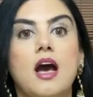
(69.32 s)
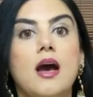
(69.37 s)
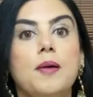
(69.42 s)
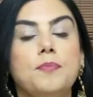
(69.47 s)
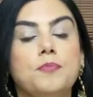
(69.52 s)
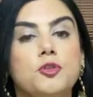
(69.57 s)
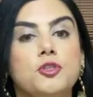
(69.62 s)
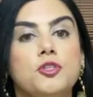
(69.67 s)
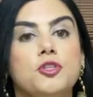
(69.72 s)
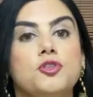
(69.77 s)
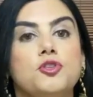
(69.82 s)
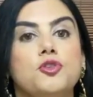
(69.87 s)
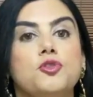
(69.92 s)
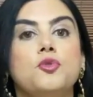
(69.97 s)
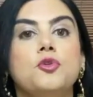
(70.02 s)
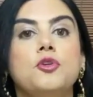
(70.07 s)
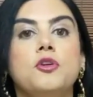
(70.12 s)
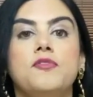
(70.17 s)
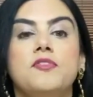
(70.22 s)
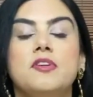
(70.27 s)
up to the
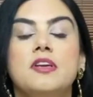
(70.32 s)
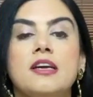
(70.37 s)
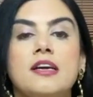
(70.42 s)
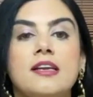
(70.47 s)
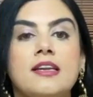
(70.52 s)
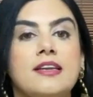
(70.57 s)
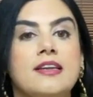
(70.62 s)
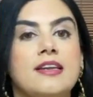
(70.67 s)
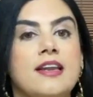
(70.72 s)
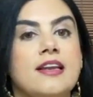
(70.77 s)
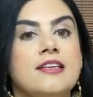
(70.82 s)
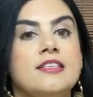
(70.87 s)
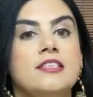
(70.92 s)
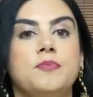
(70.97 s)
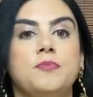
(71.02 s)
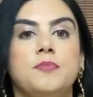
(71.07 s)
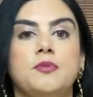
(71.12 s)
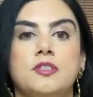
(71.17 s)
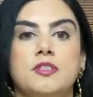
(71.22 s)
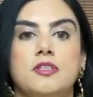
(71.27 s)
tune of nearly
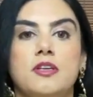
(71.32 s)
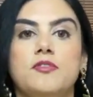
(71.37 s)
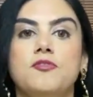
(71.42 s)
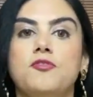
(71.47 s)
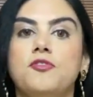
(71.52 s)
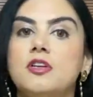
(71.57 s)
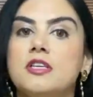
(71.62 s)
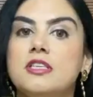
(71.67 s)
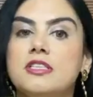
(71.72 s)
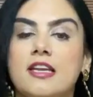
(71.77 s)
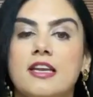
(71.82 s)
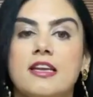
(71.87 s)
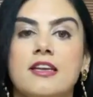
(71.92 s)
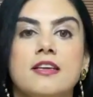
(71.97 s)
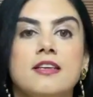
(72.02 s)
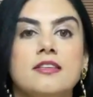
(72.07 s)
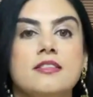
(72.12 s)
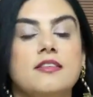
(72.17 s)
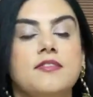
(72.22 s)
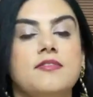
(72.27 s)
90% for a
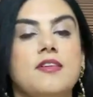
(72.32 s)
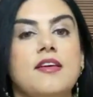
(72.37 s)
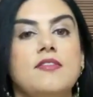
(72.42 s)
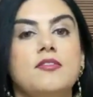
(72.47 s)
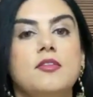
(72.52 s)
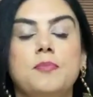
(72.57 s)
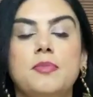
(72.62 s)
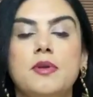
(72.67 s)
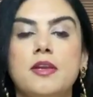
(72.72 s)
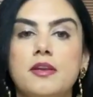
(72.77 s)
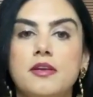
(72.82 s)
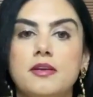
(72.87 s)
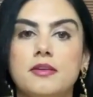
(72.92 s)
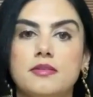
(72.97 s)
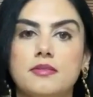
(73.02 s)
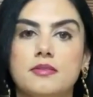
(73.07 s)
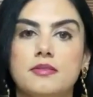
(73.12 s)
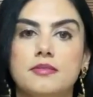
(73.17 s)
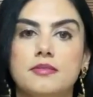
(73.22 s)
10-year survival period.